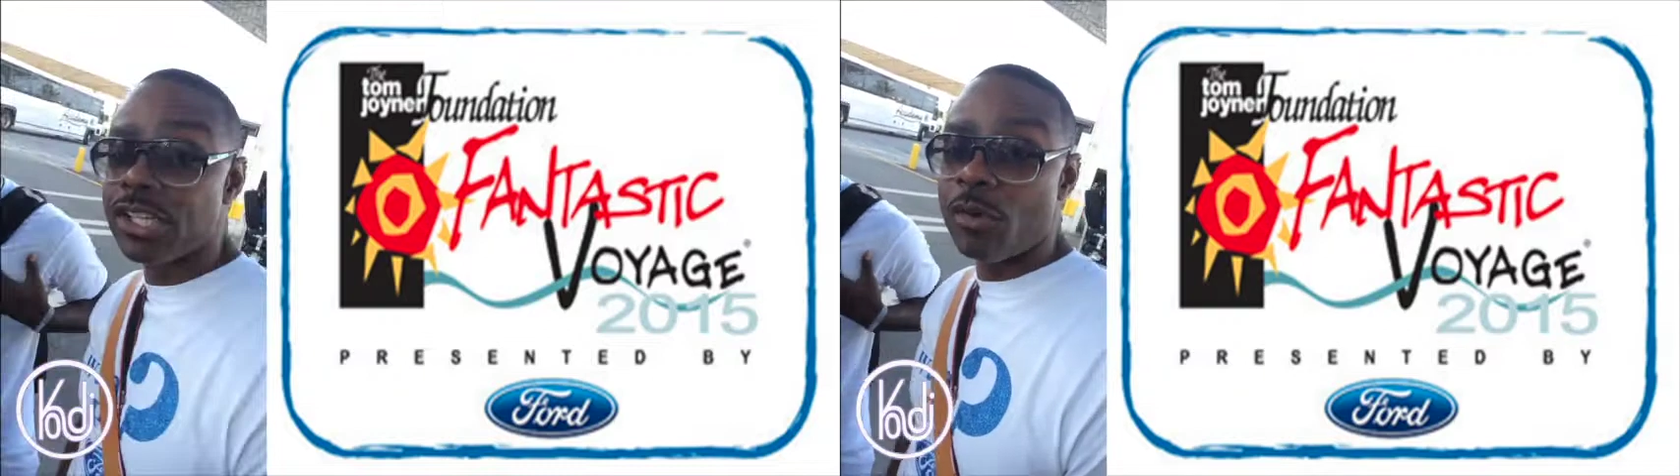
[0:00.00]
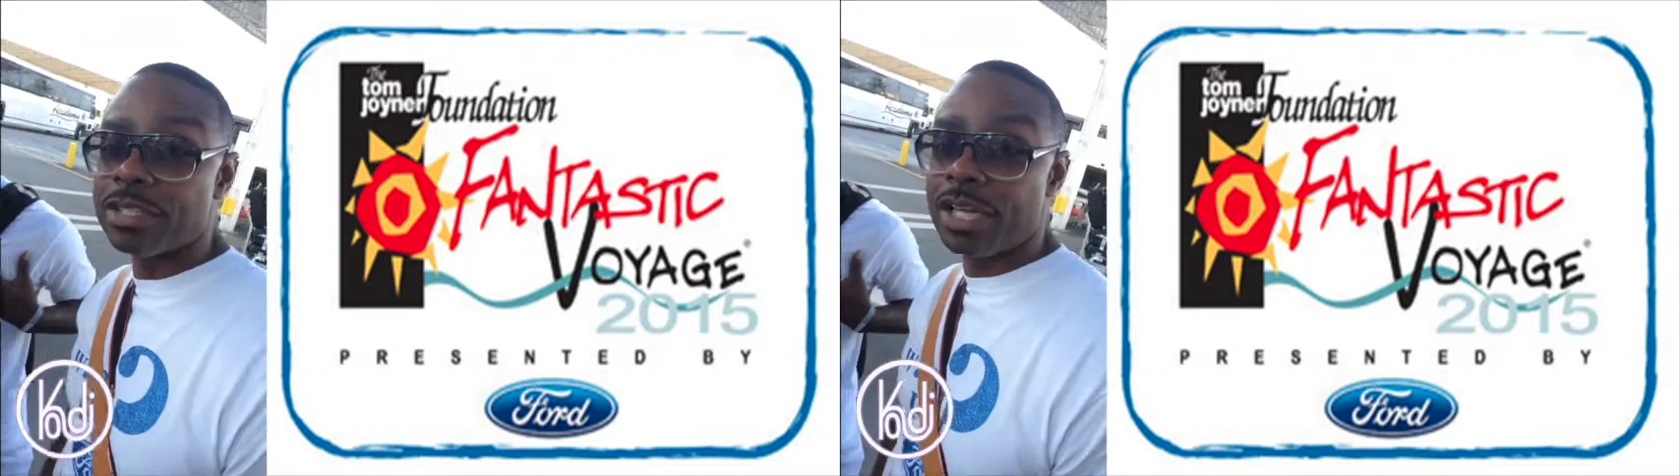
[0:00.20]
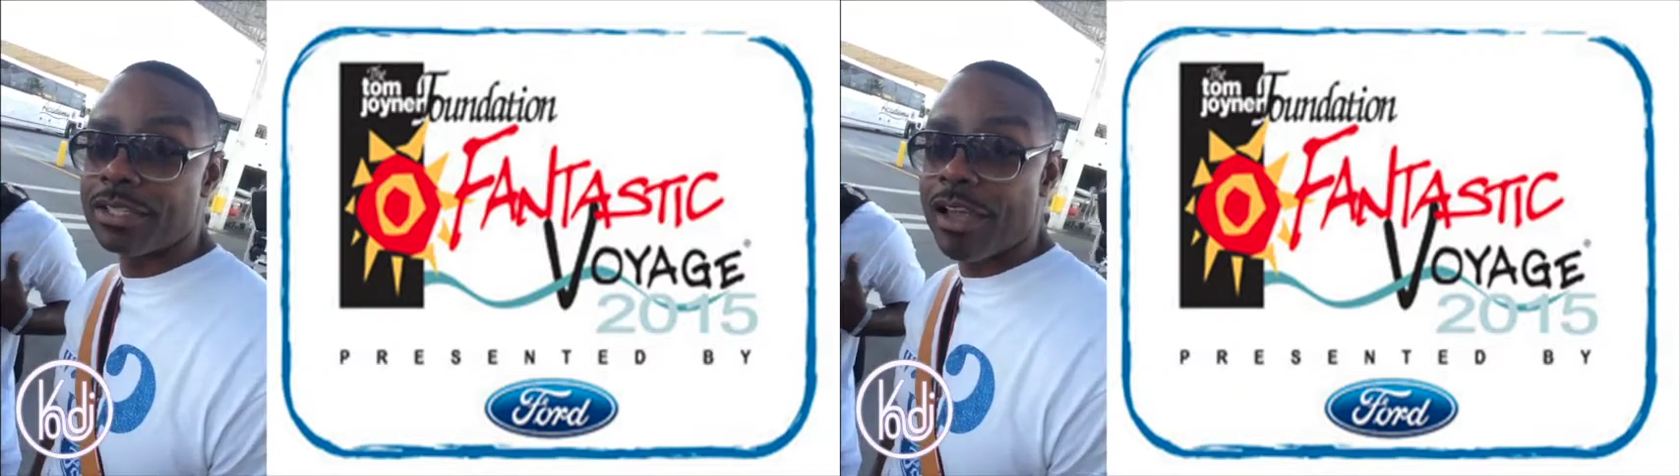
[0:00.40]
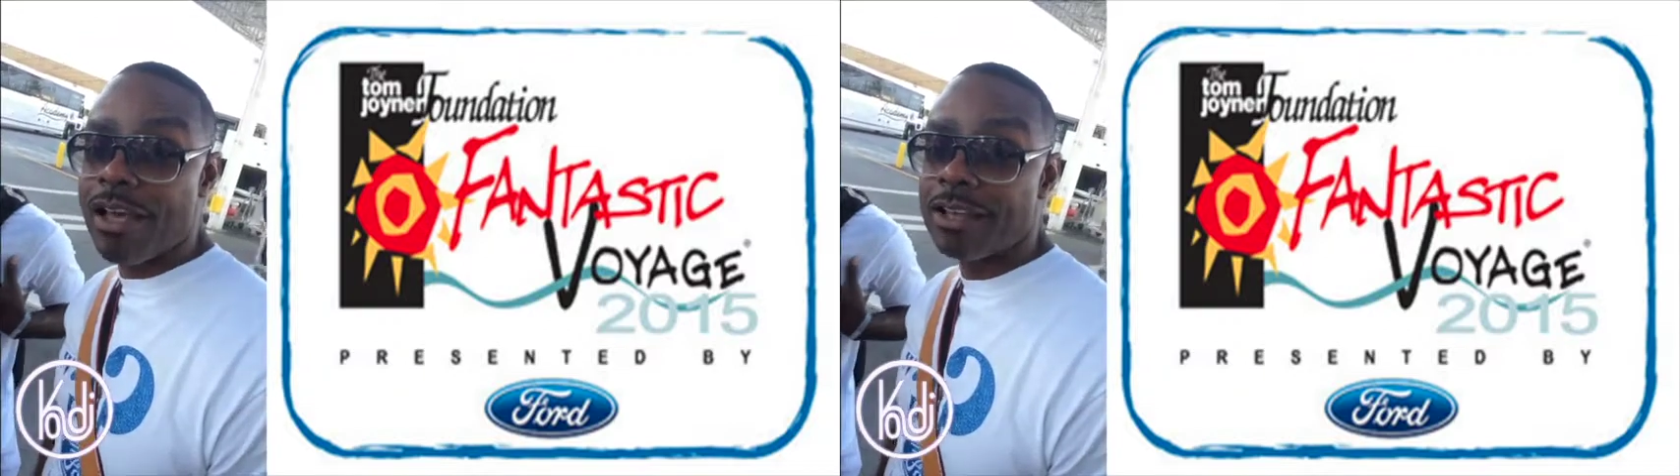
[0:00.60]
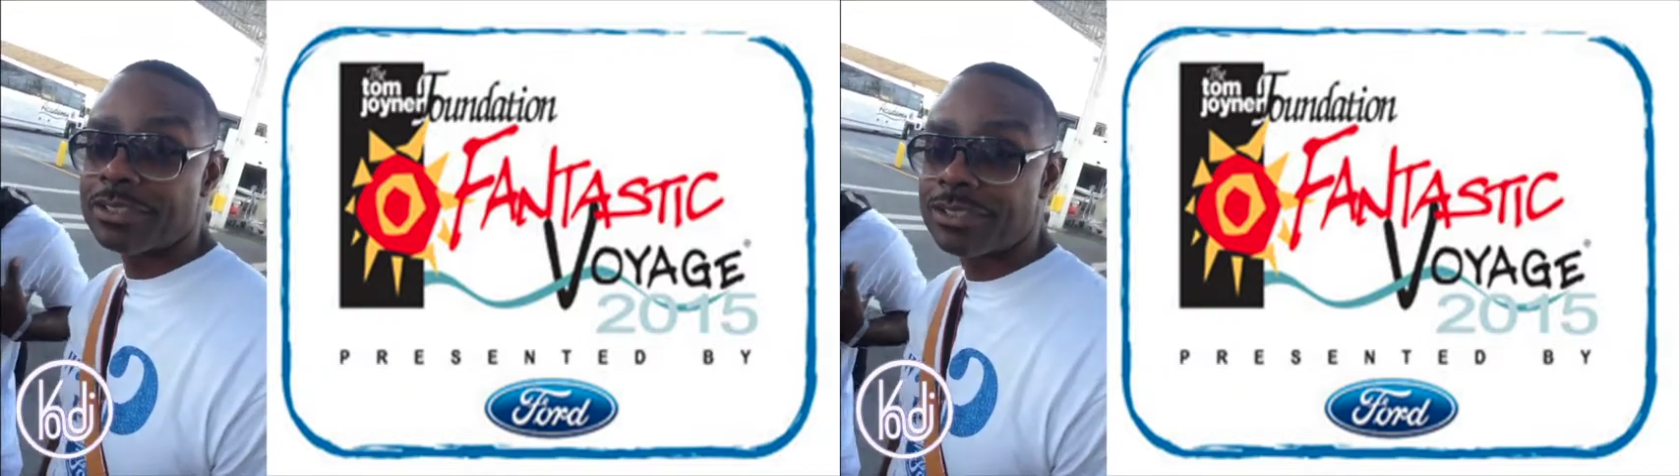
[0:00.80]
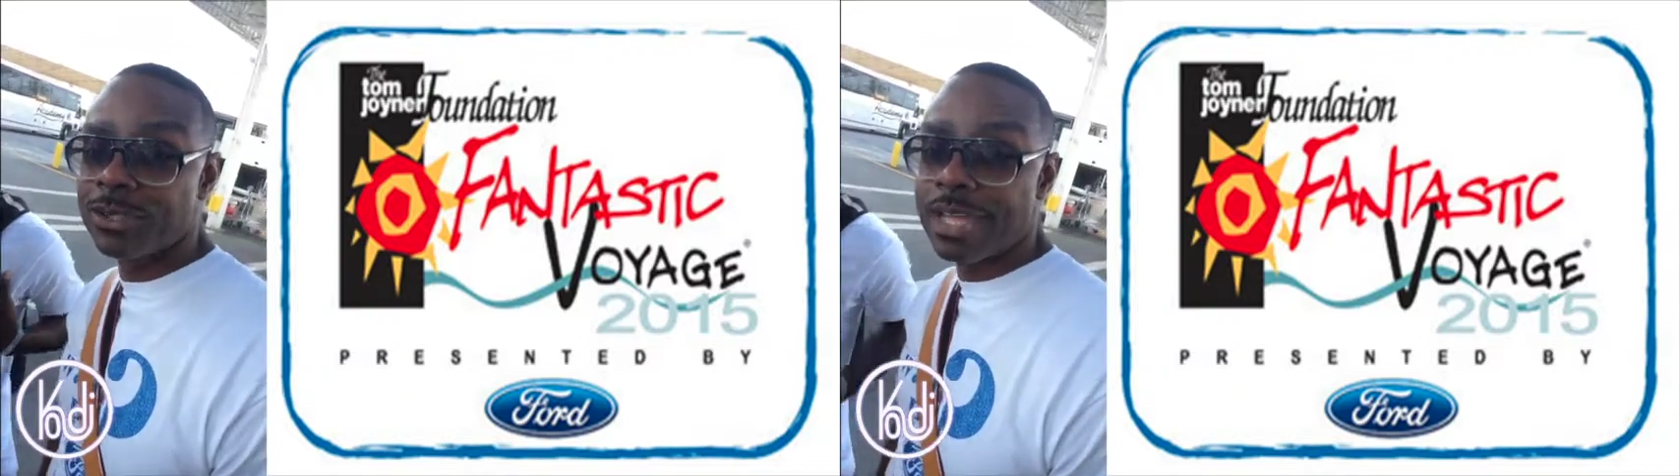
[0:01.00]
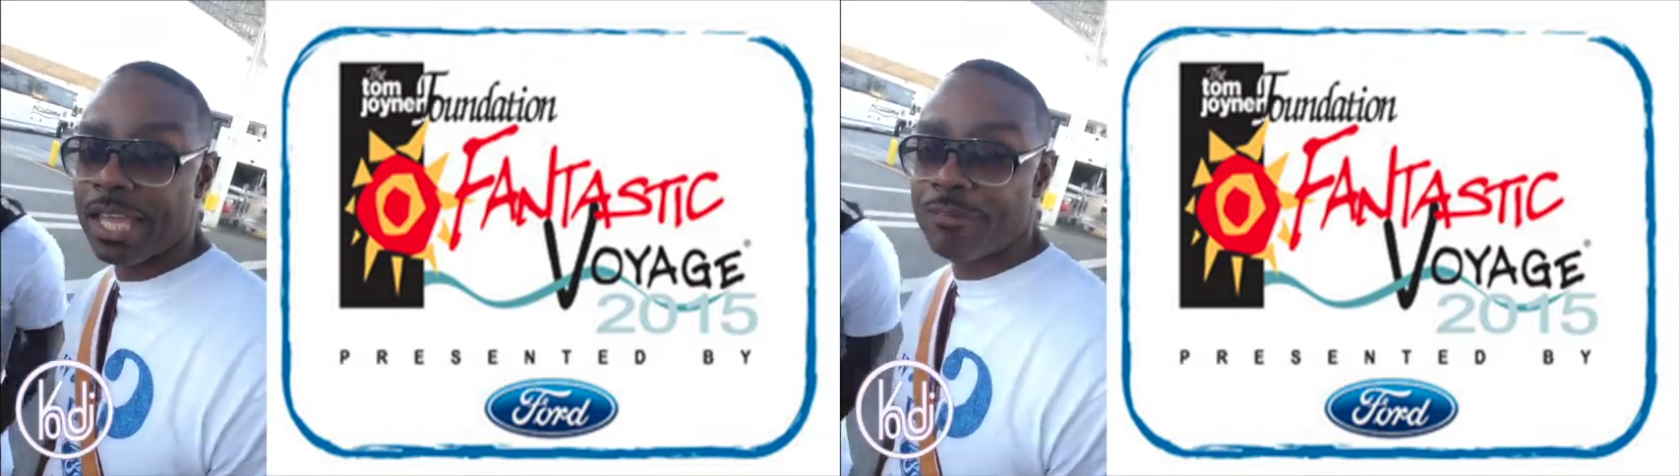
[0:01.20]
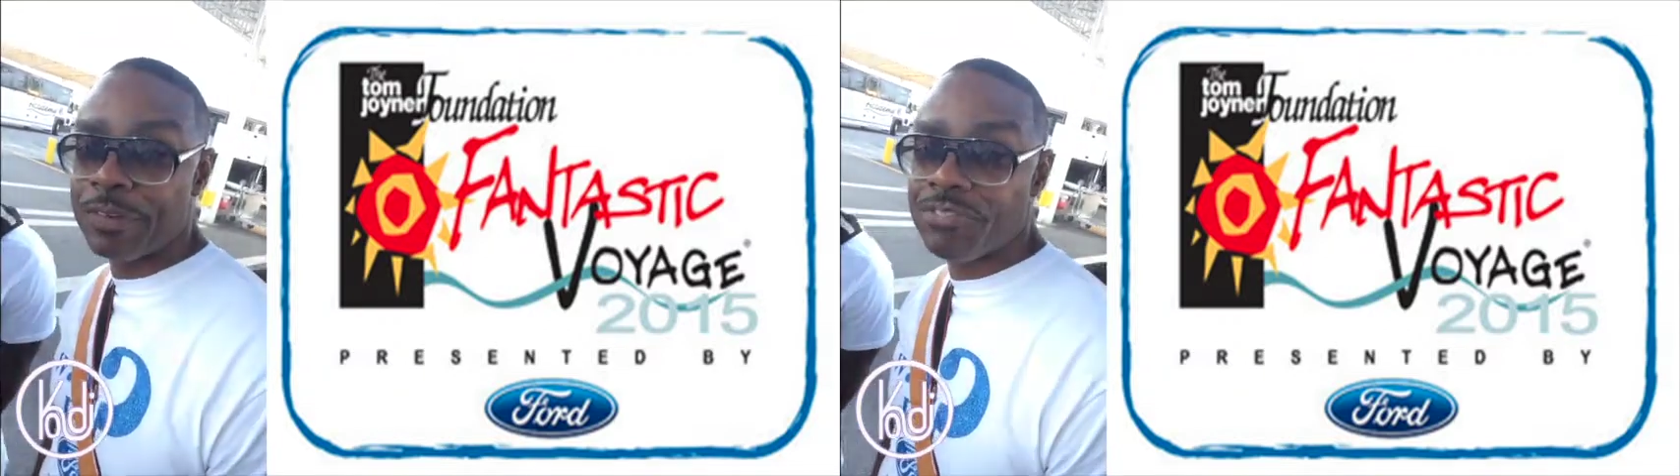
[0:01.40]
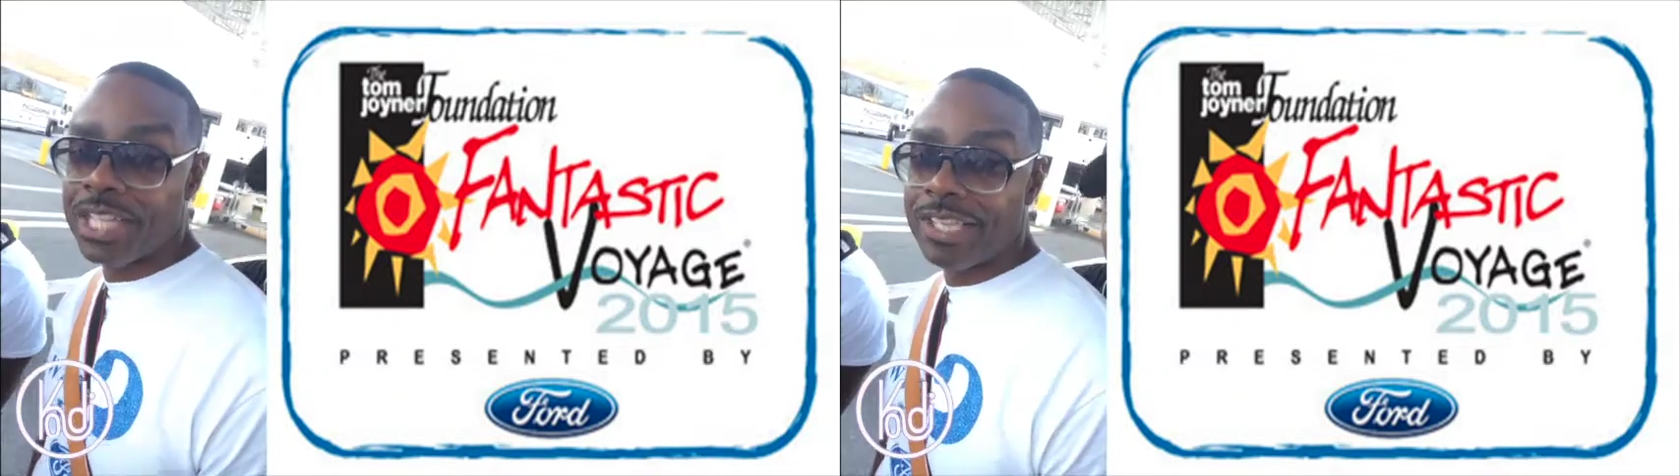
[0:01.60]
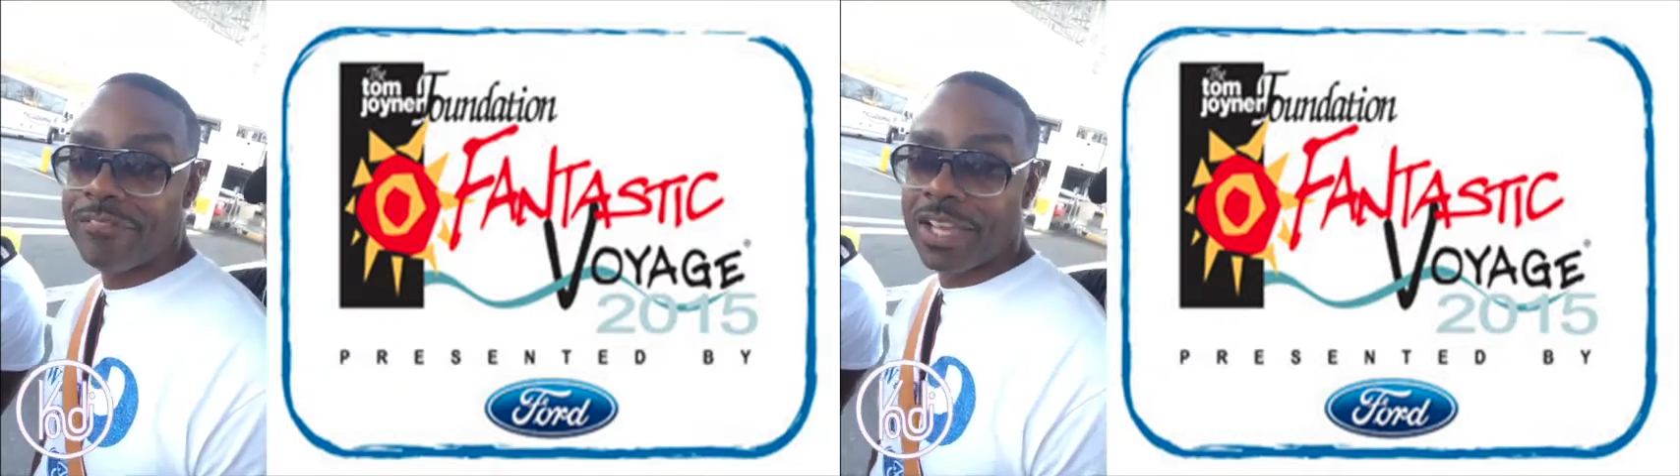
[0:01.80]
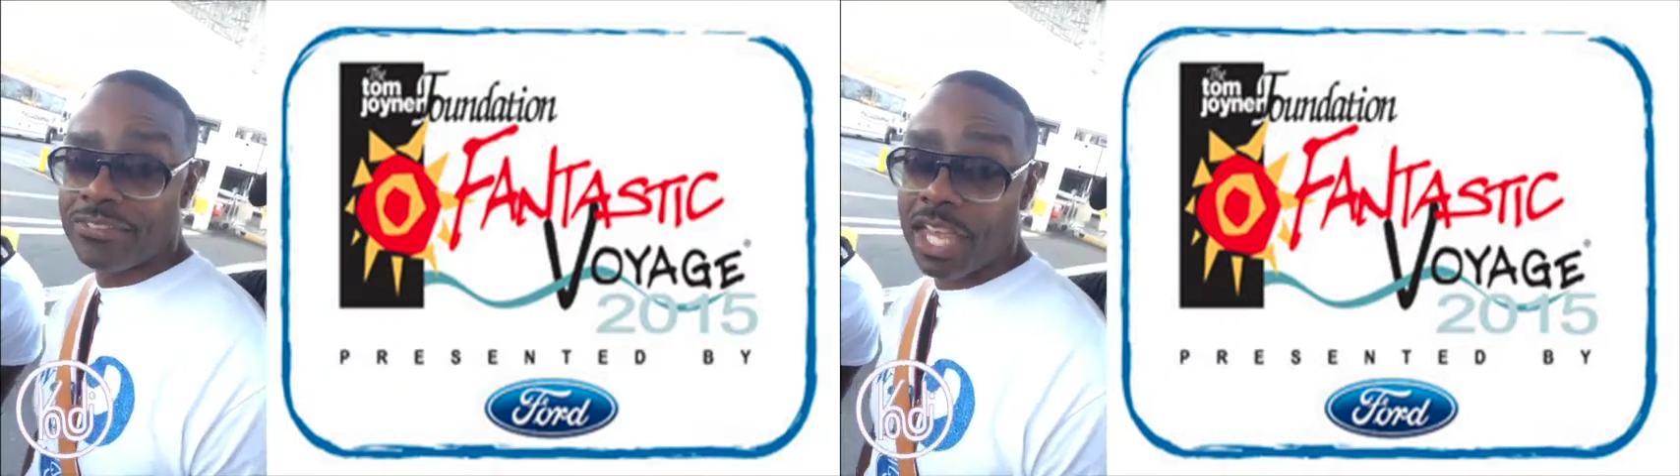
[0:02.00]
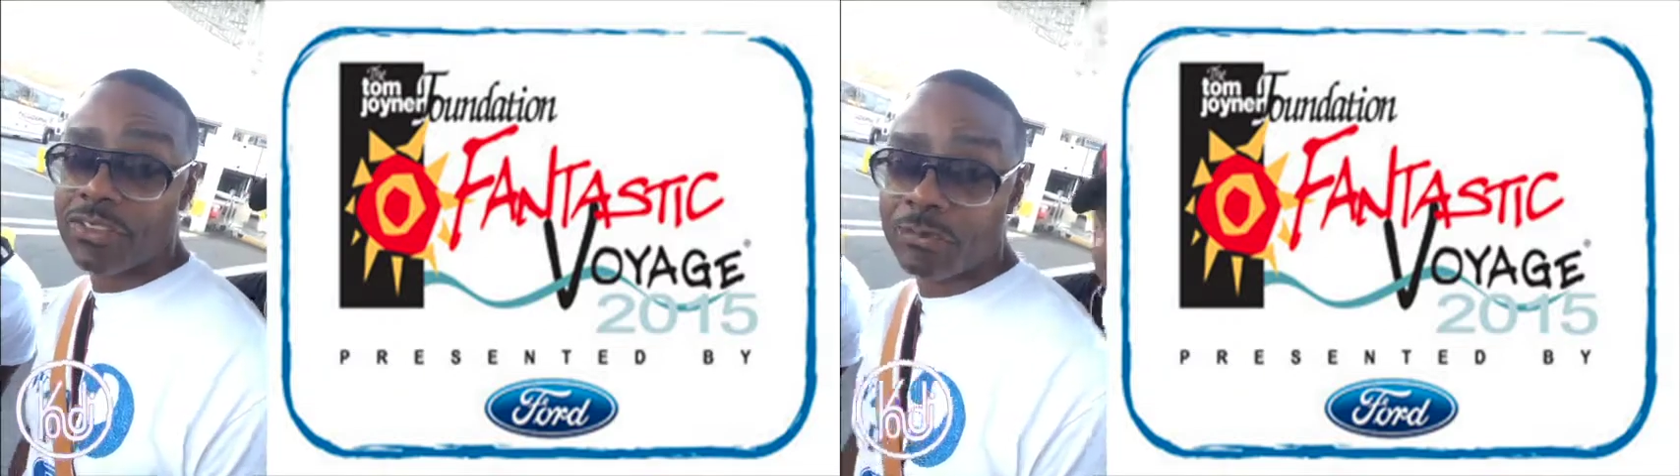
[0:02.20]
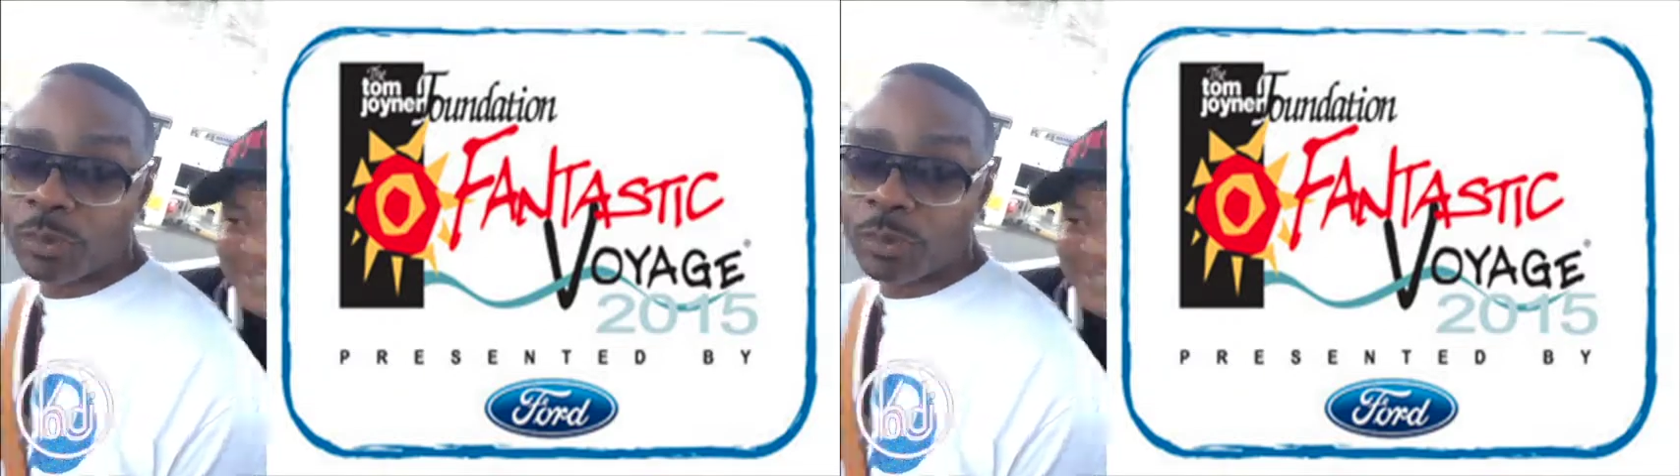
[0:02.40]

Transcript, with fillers: It's going down, y'all. 2015, fantastic